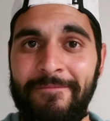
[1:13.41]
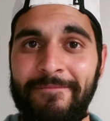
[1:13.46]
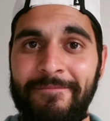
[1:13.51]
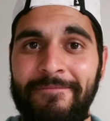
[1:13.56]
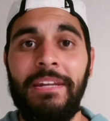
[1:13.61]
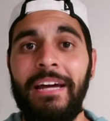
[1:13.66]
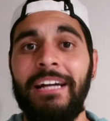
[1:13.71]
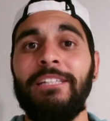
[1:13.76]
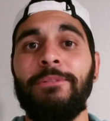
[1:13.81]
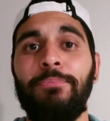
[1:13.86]
The
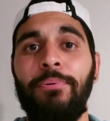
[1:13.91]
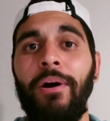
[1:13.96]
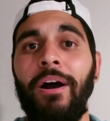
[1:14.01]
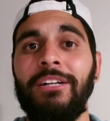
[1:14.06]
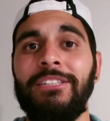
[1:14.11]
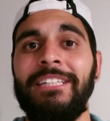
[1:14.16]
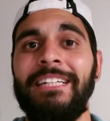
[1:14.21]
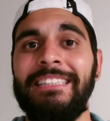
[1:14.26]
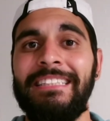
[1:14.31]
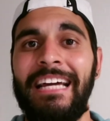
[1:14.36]
next
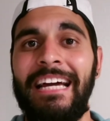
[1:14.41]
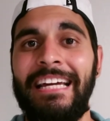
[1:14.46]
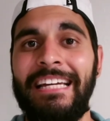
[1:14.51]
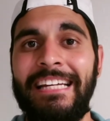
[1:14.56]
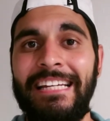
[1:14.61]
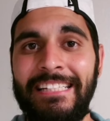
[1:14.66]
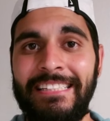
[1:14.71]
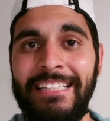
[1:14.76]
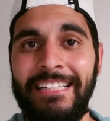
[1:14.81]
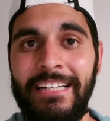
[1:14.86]
project that
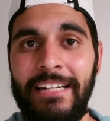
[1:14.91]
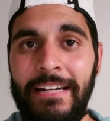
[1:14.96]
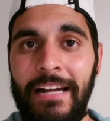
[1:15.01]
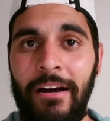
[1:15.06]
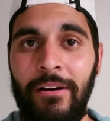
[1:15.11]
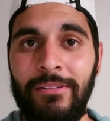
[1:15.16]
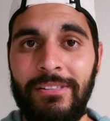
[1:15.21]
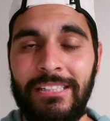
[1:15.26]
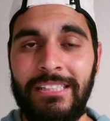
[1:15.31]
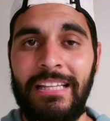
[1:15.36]
he did
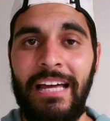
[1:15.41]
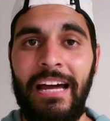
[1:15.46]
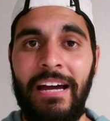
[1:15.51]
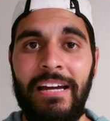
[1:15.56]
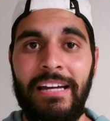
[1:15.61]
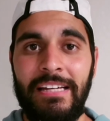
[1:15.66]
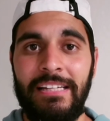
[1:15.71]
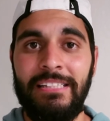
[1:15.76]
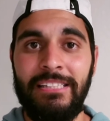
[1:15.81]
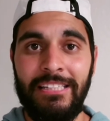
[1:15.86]
announce that
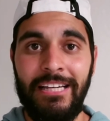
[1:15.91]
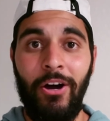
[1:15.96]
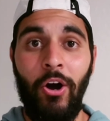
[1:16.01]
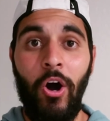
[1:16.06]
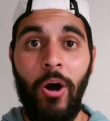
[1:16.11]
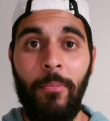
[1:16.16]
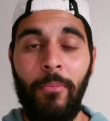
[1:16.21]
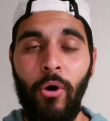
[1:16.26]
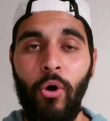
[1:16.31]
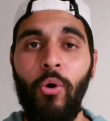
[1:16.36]
is
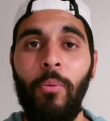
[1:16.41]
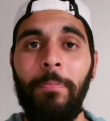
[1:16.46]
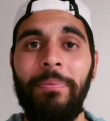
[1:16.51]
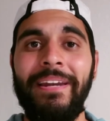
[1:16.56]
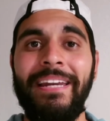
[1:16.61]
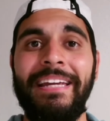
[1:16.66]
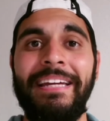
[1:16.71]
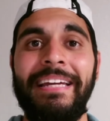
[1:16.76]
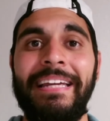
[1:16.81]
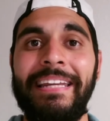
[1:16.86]

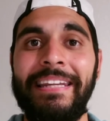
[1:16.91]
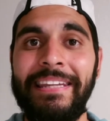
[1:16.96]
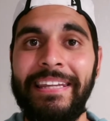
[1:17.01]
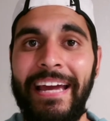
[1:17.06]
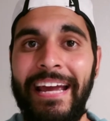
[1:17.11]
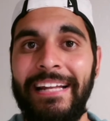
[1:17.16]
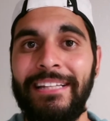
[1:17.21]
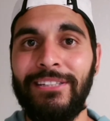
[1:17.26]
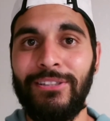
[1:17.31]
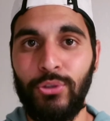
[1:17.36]
opening
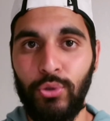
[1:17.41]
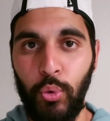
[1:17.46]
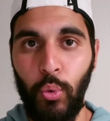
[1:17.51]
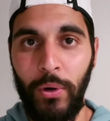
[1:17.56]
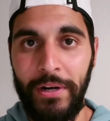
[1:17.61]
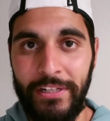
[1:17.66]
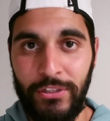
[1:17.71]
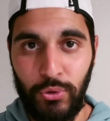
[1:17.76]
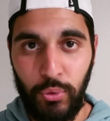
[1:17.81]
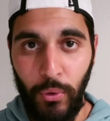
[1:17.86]
late
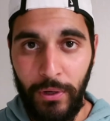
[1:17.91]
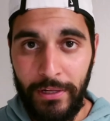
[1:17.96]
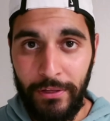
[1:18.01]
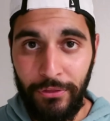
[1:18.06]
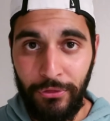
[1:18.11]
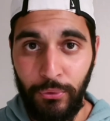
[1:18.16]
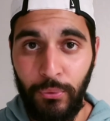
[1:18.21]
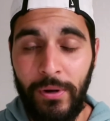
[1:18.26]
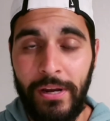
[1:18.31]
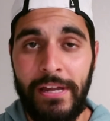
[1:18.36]

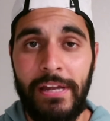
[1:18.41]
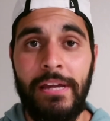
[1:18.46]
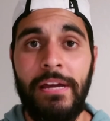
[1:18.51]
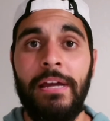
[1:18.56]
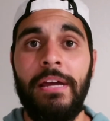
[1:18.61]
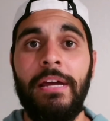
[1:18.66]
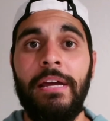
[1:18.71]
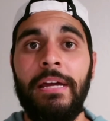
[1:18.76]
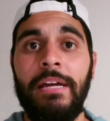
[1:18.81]
2023